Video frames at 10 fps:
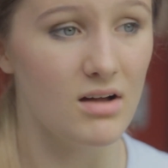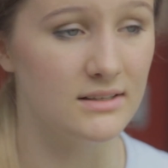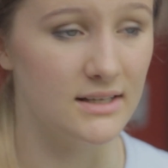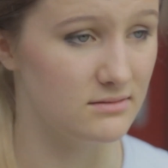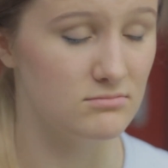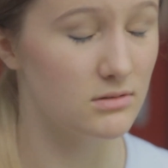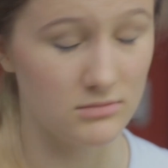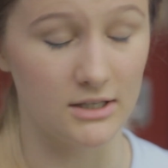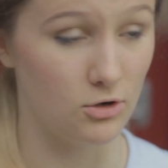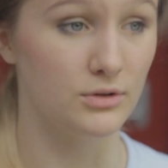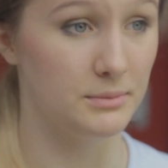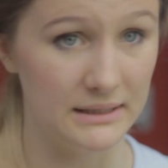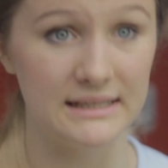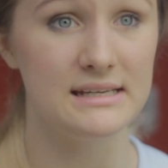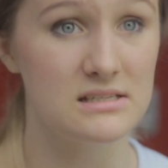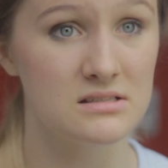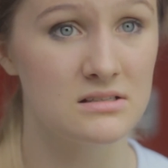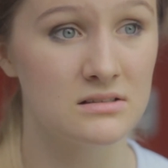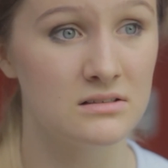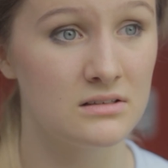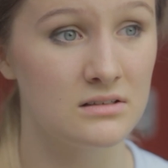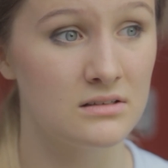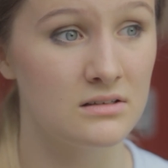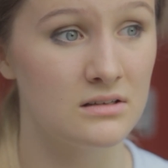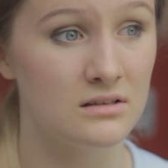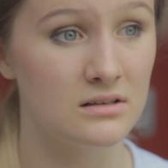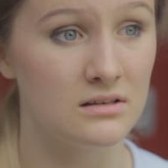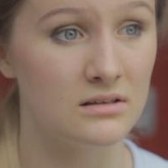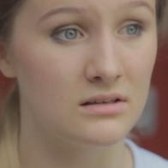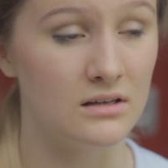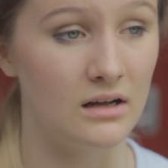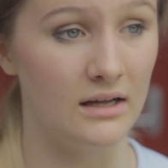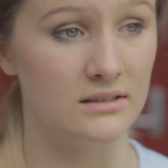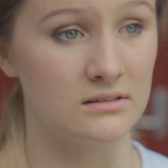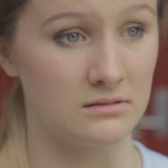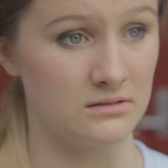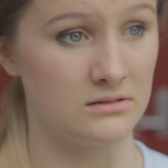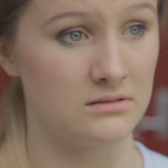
then I called the police. And